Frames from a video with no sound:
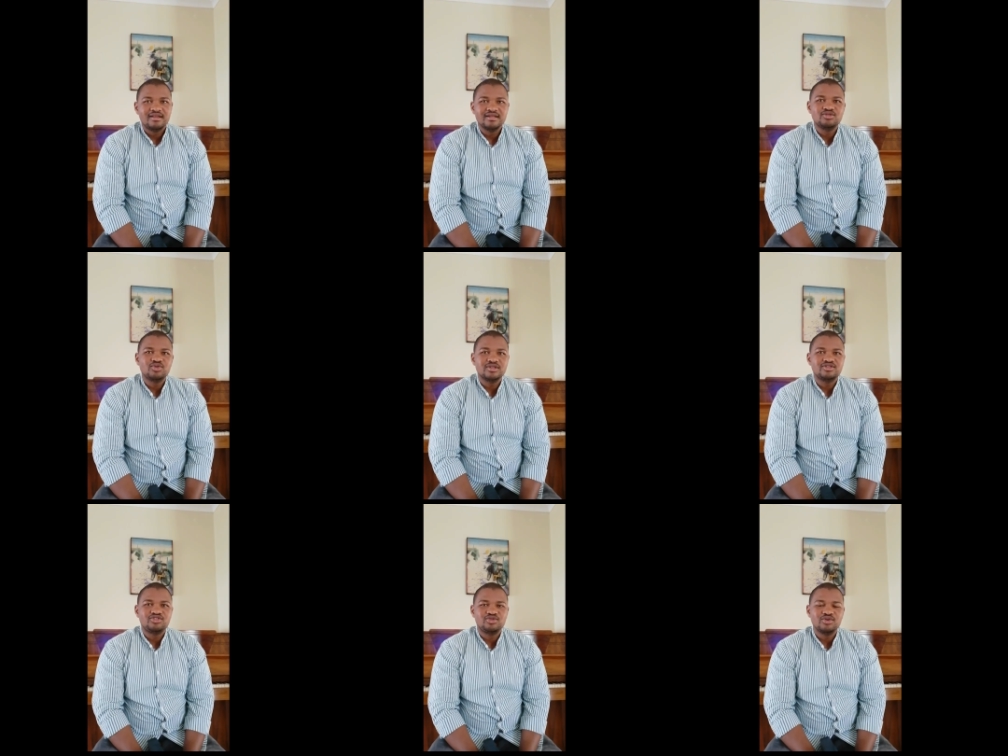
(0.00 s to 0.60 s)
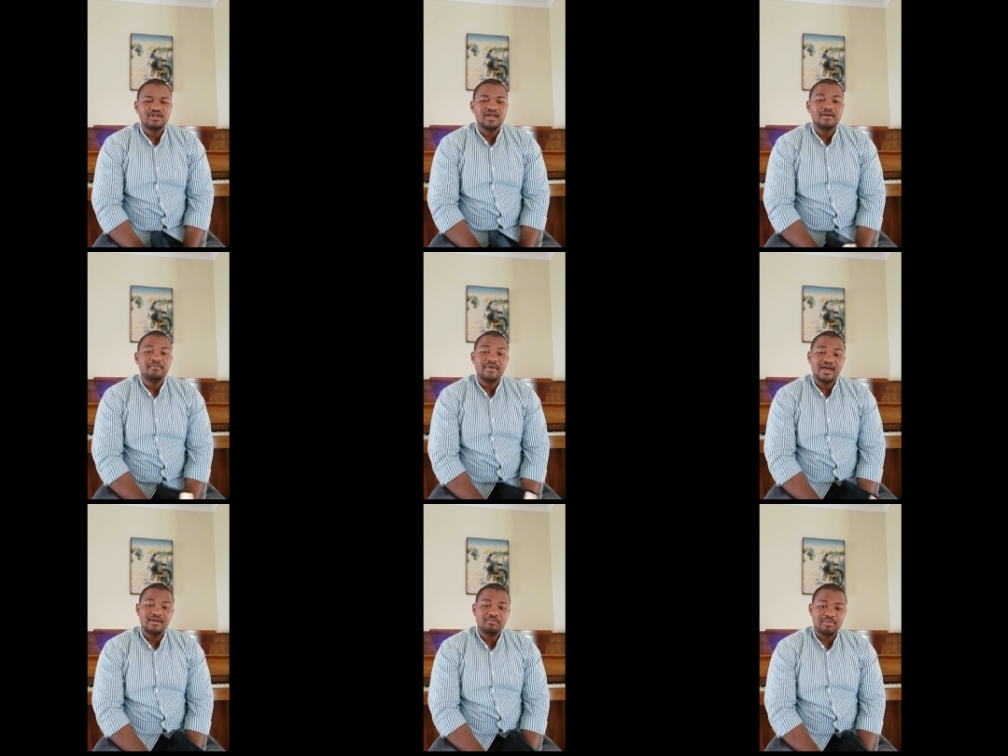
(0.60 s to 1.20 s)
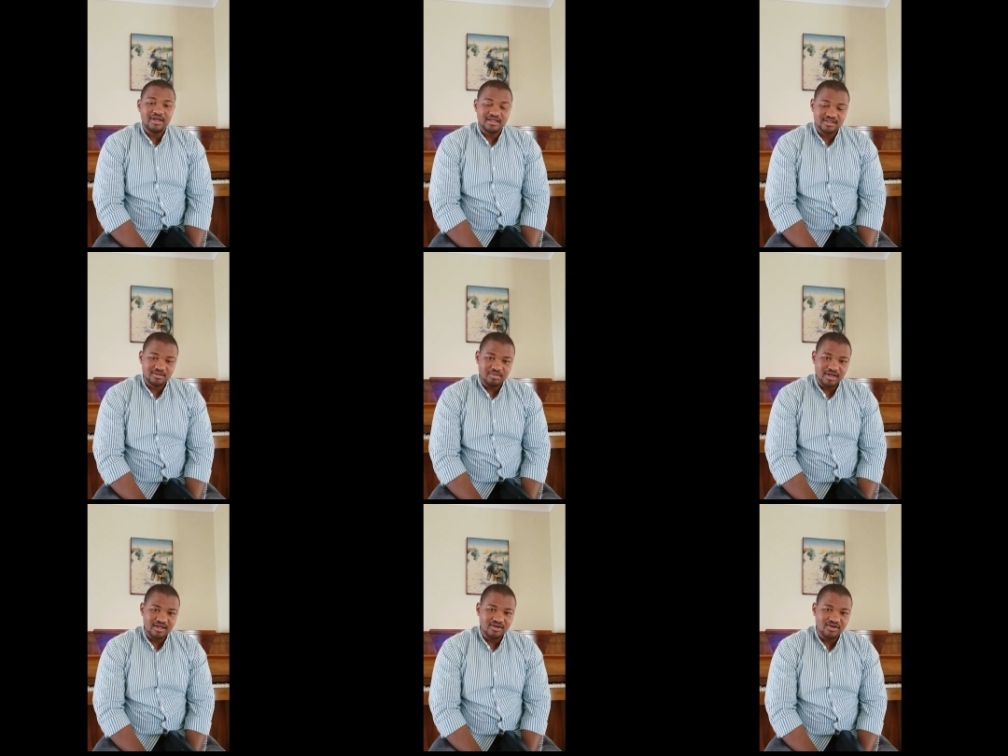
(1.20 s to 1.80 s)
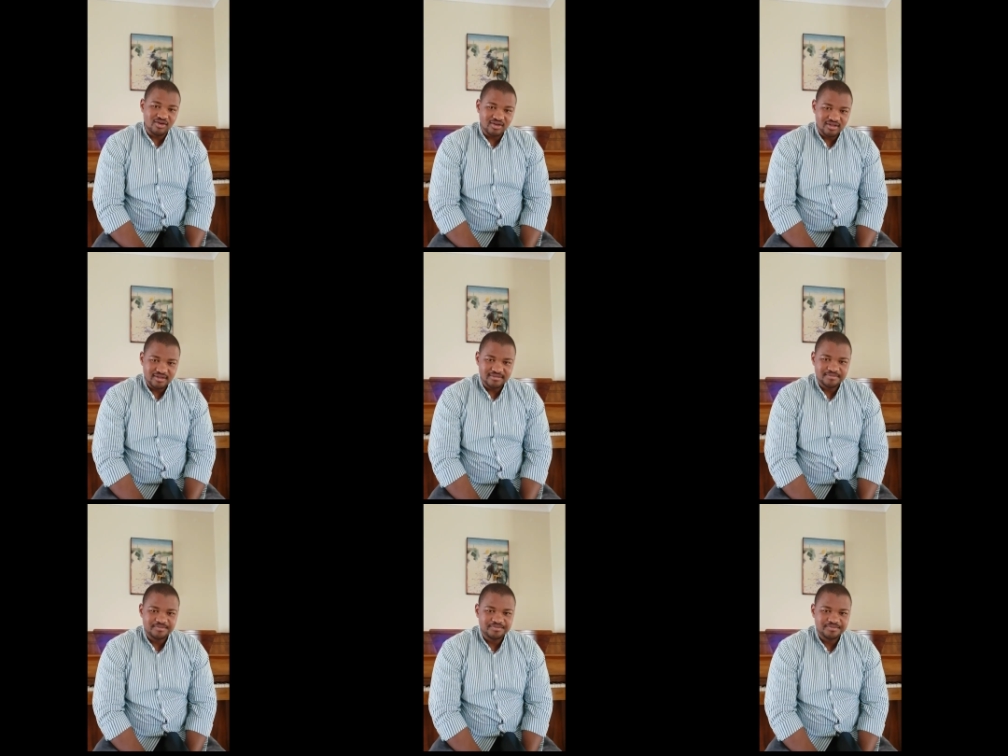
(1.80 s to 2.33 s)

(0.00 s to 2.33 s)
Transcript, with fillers: This was truly a man blessed by God.